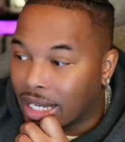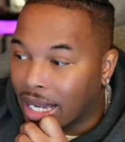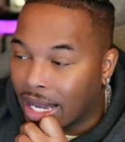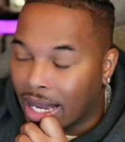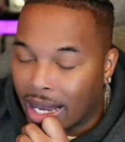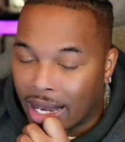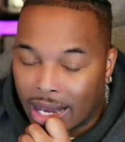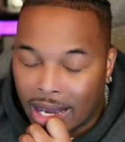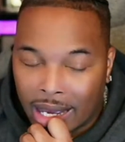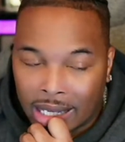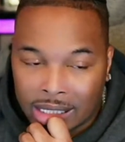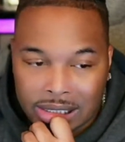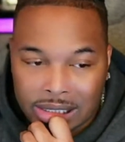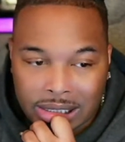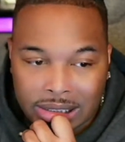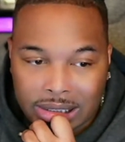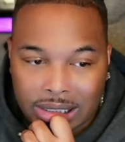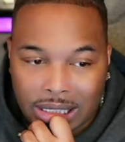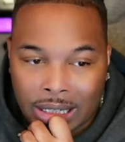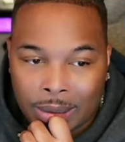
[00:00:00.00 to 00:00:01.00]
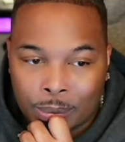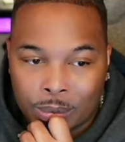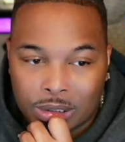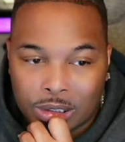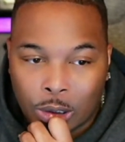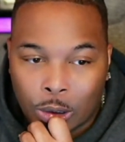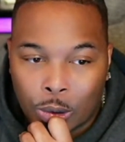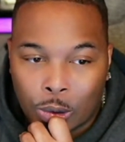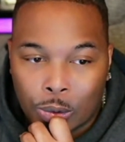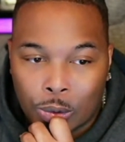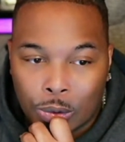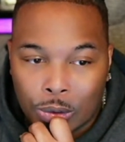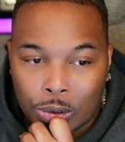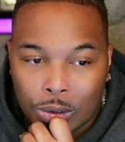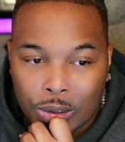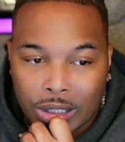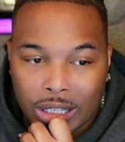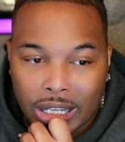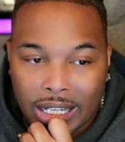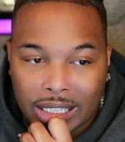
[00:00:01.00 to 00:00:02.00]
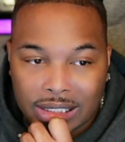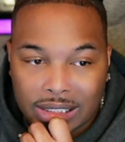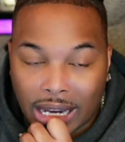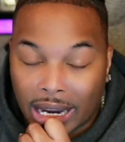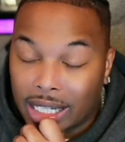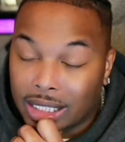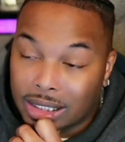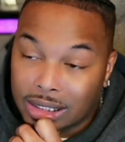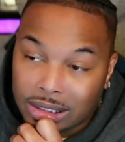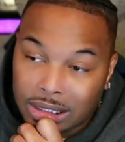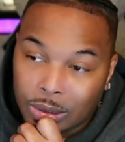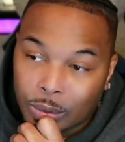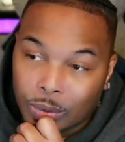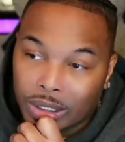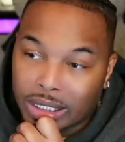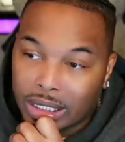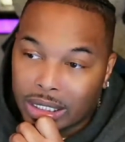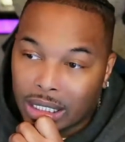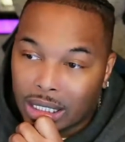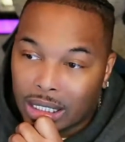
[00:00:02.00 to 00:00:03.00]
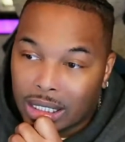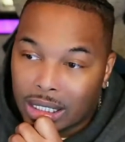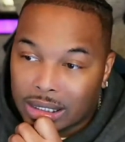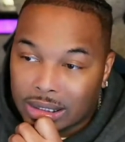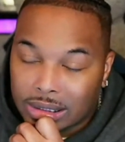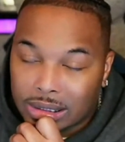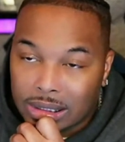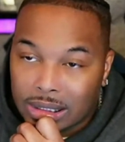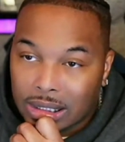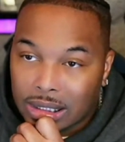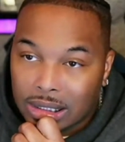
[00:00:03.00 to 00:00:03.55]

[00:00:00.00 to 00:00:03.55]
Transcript: I just am so excited to see what he does.